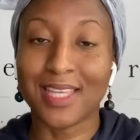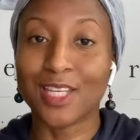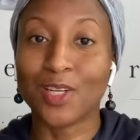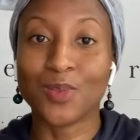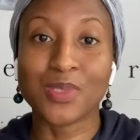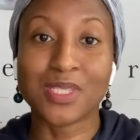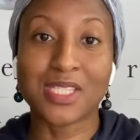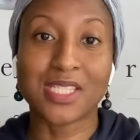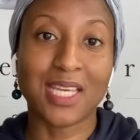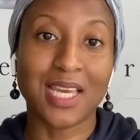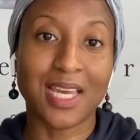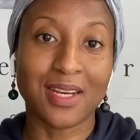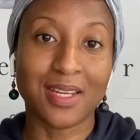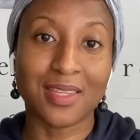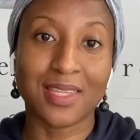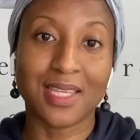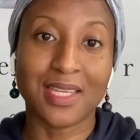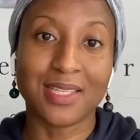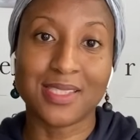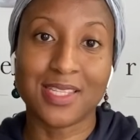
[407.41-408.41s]
don't see
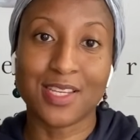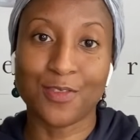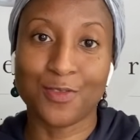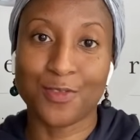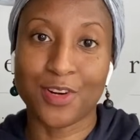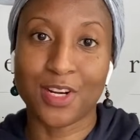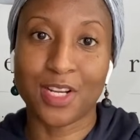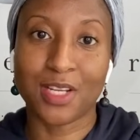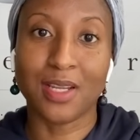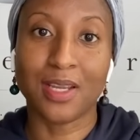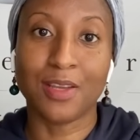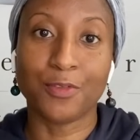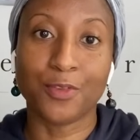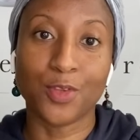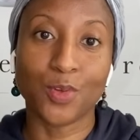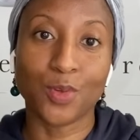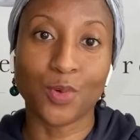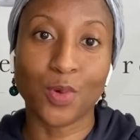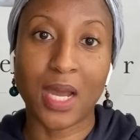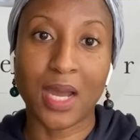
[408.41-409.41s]
anything different if
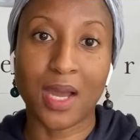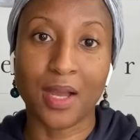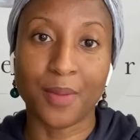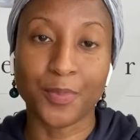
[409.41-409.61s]
you